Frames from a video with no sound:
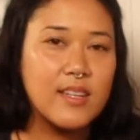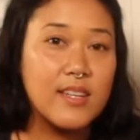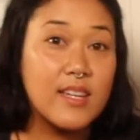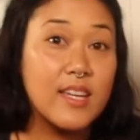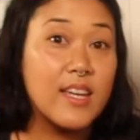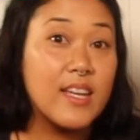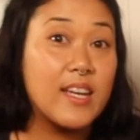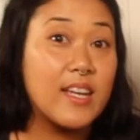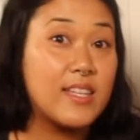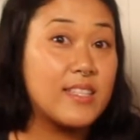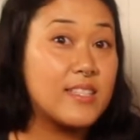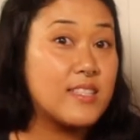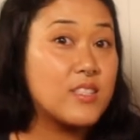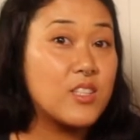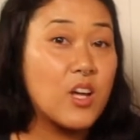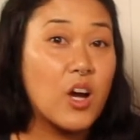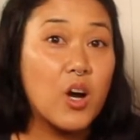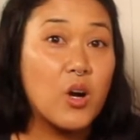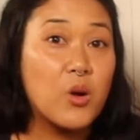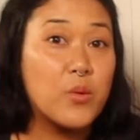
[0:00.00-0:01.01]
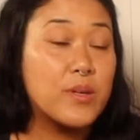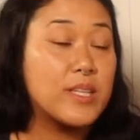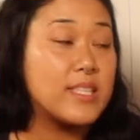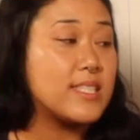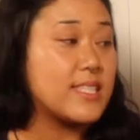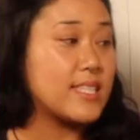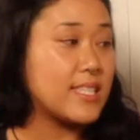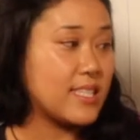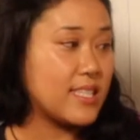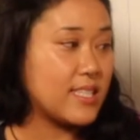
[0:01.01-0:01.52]
It isn't always
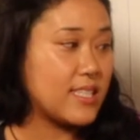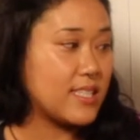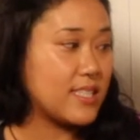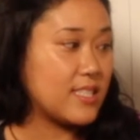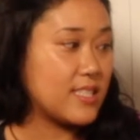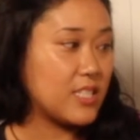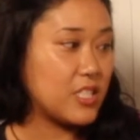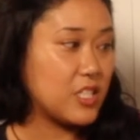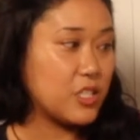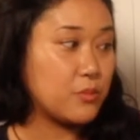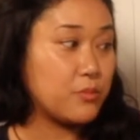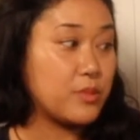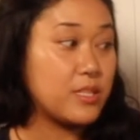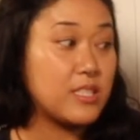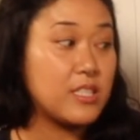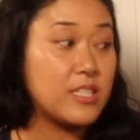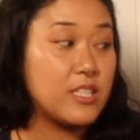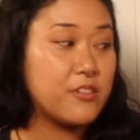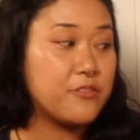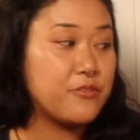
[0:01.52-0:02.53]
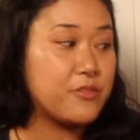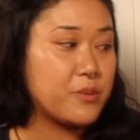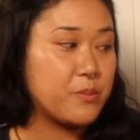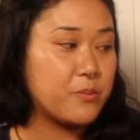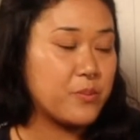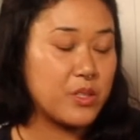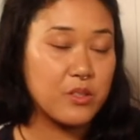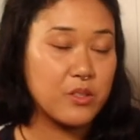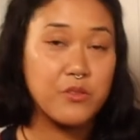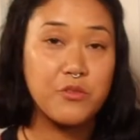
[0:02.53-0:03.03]
easy to be
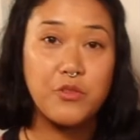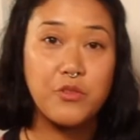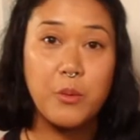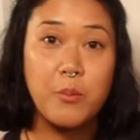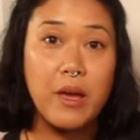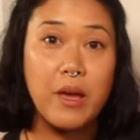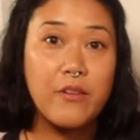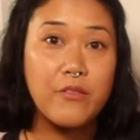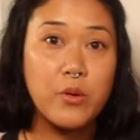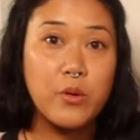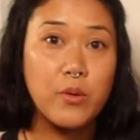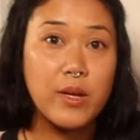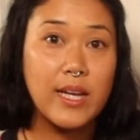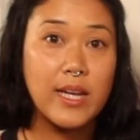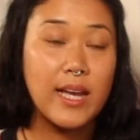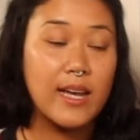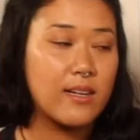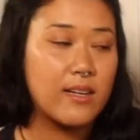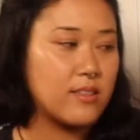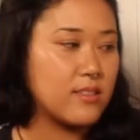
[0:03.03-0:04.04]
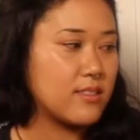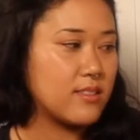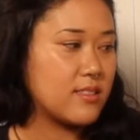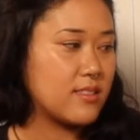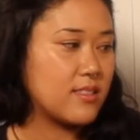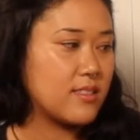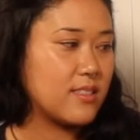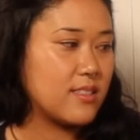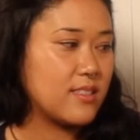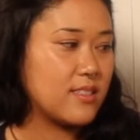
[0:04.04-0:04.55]
different from everyone
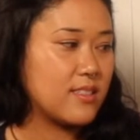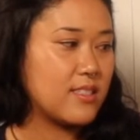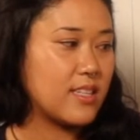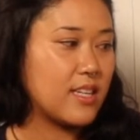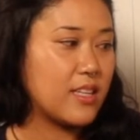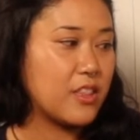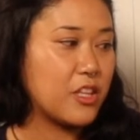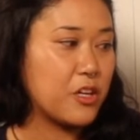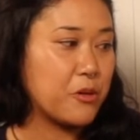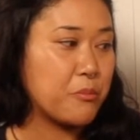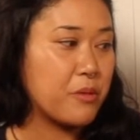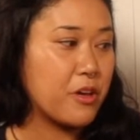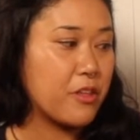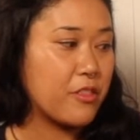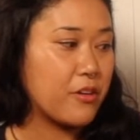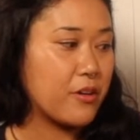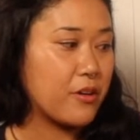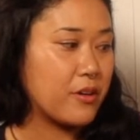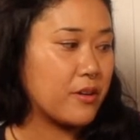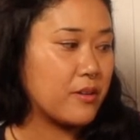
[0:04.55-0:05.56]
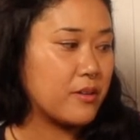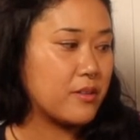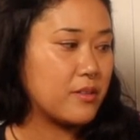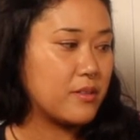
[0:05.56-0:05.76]
else, said their mother.